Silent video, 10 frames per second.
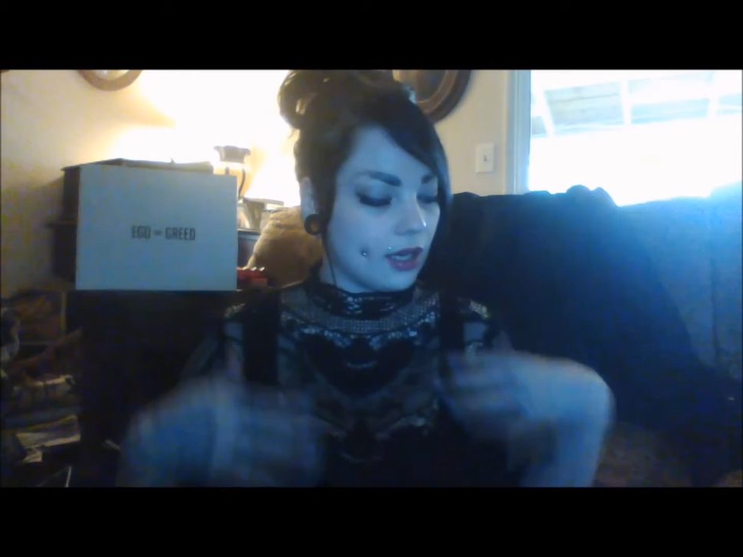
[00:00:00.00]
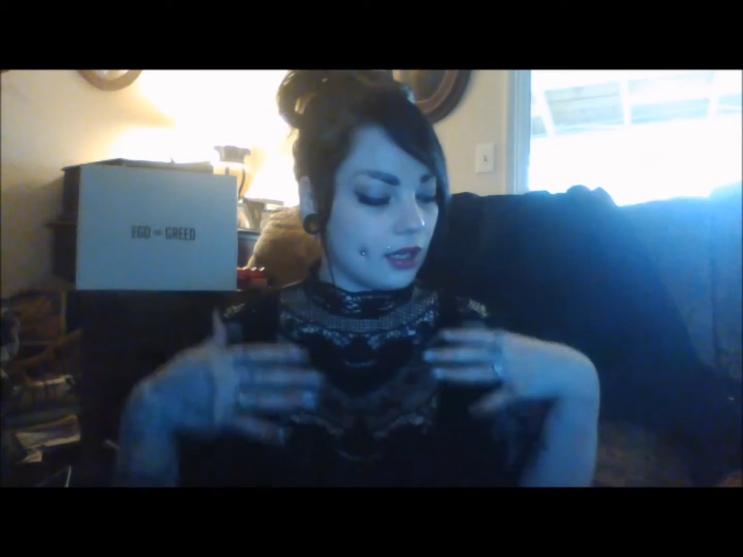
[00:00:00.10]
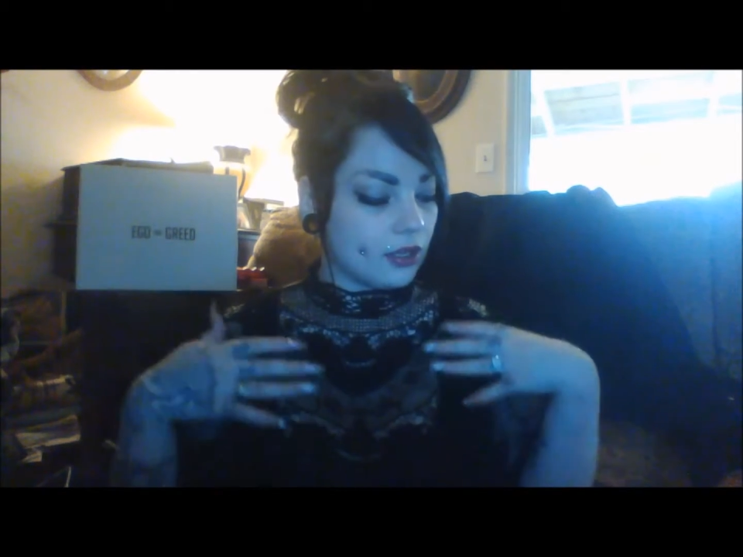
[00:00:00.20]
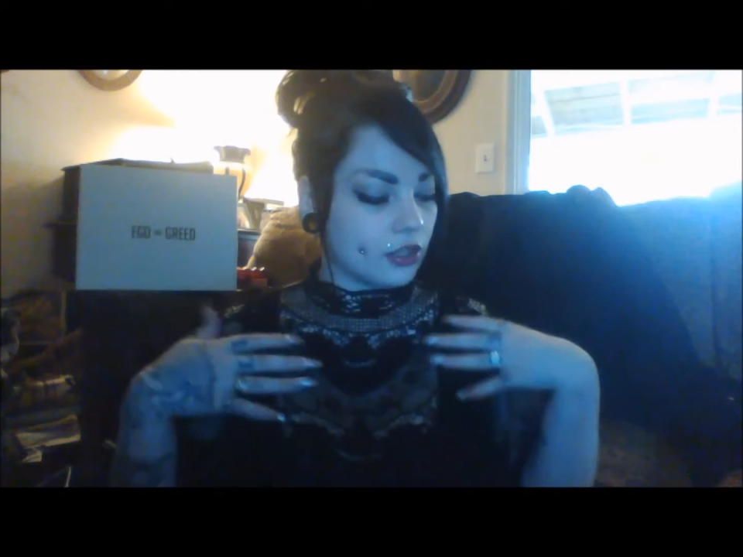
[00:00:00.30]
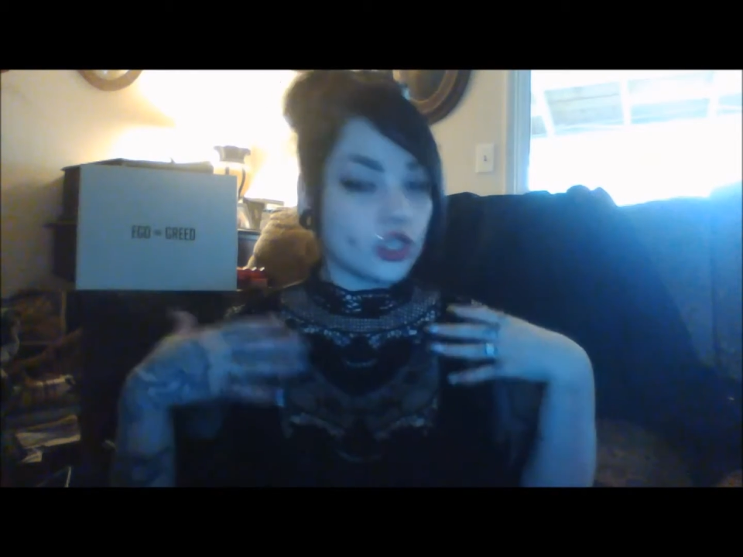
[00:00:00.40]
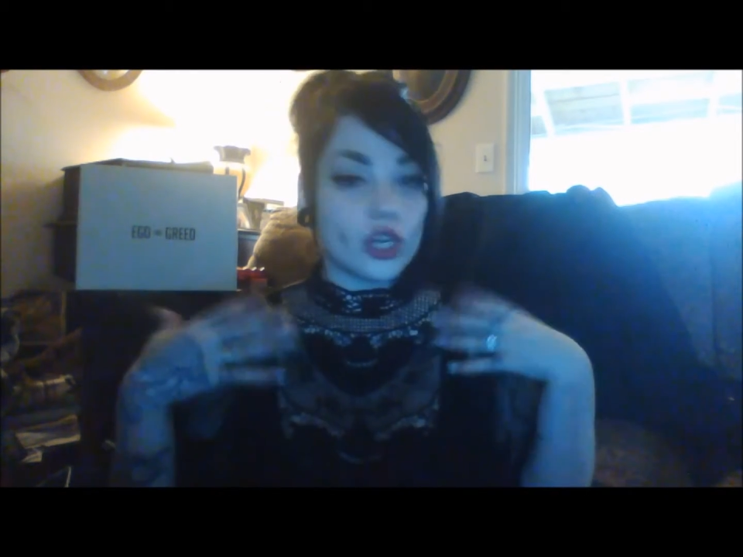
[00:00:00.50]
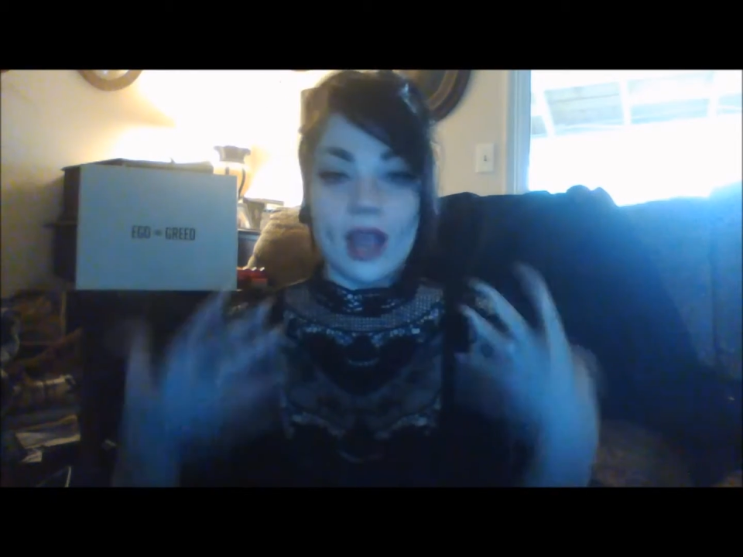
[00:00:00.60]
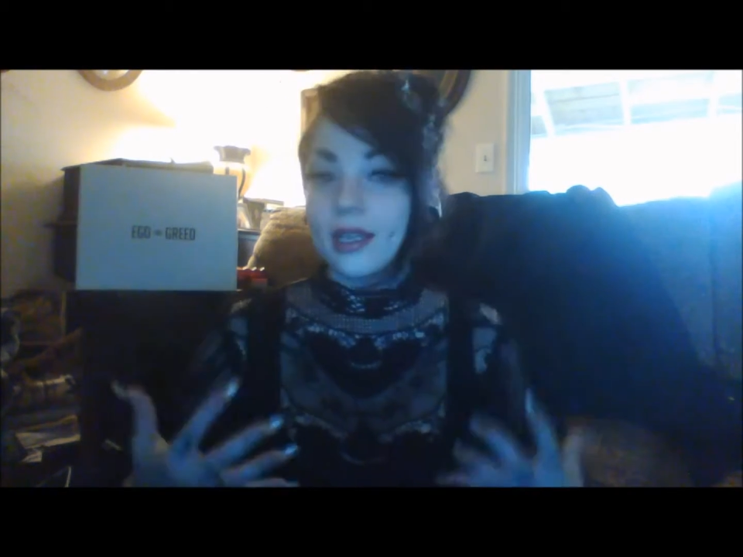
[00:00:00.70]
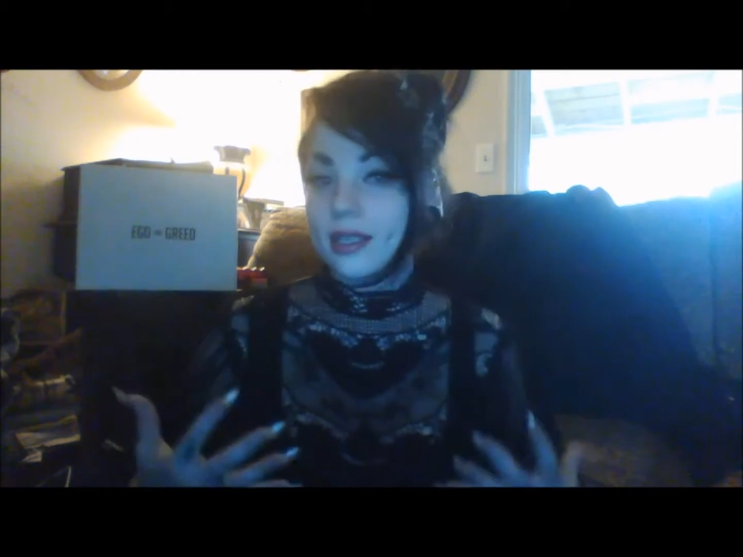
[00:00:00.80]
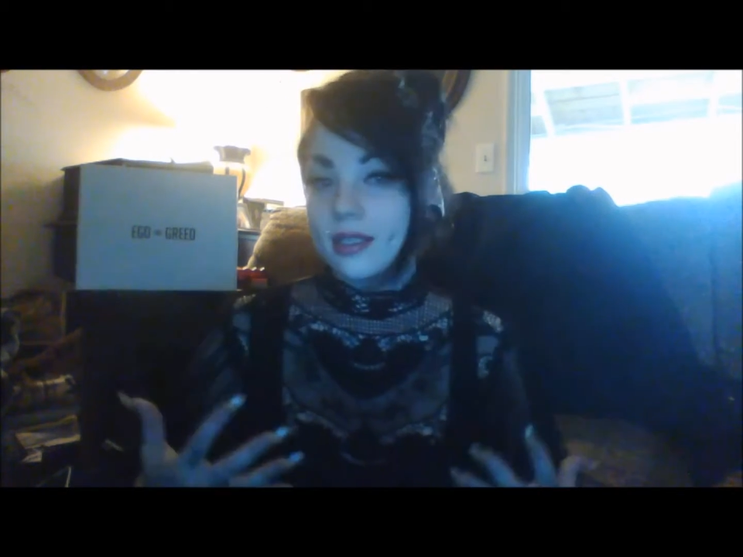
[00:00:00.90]
the
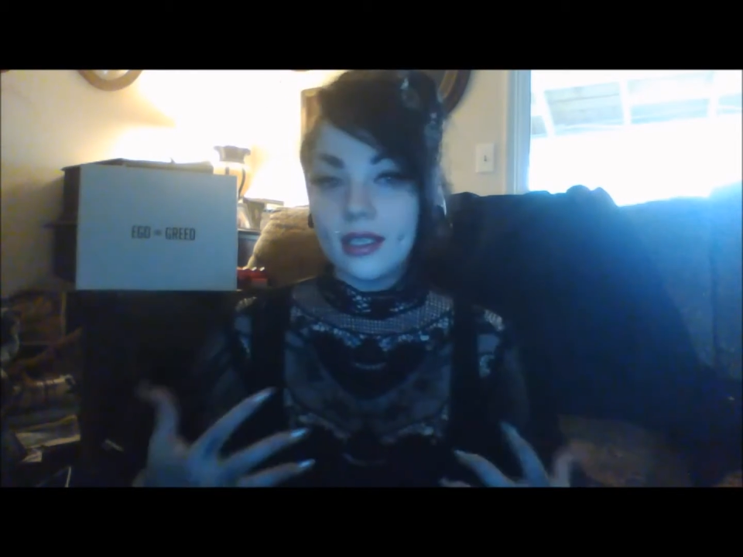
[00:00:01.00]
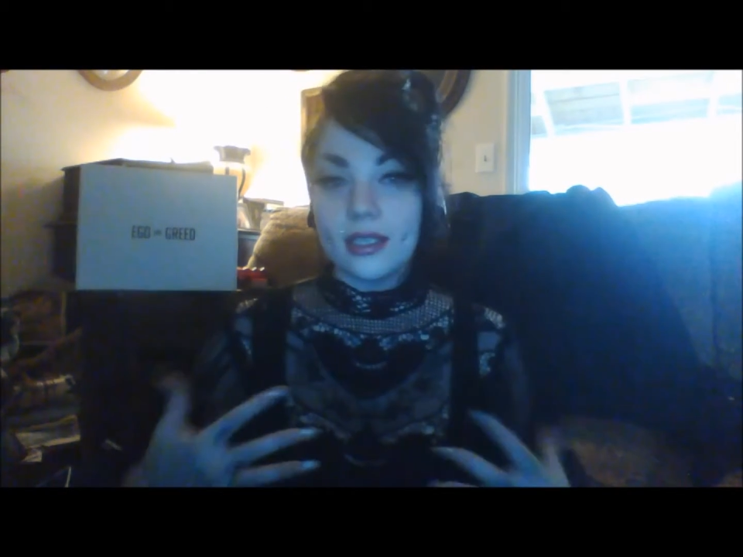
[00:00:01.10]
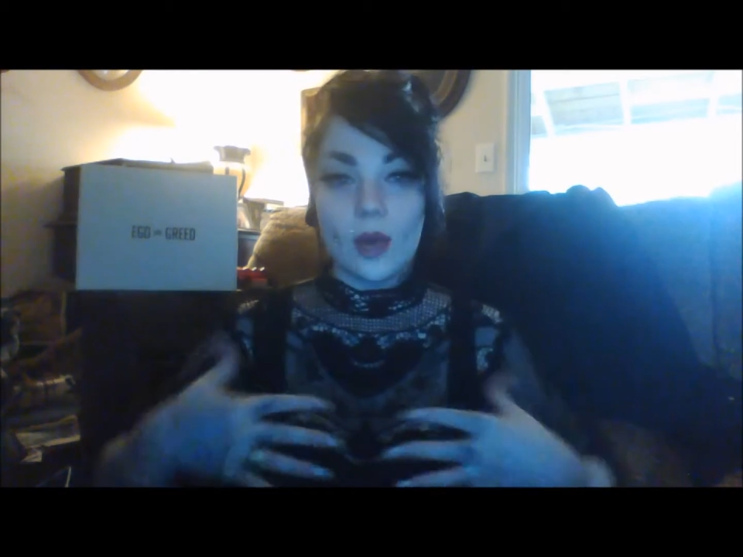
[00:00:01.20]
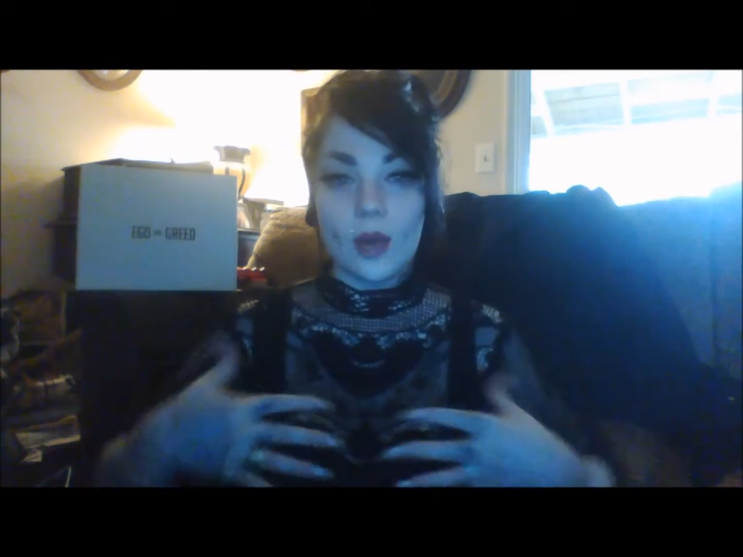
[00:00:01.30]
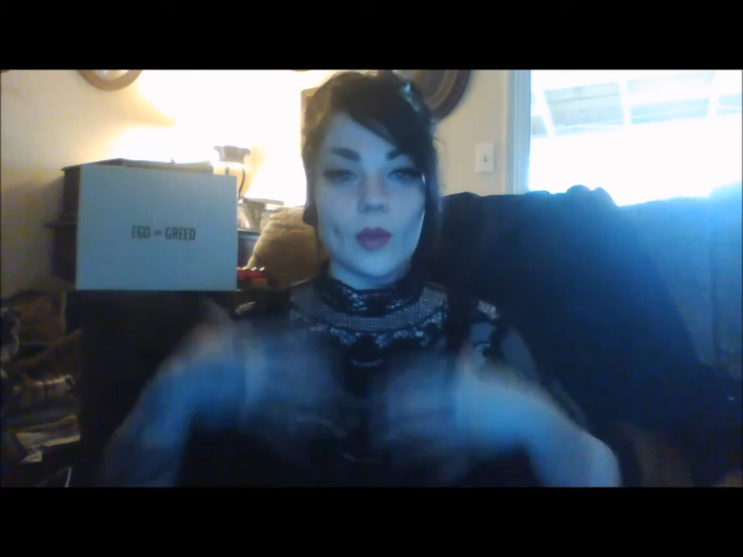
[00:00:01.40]
tracking system,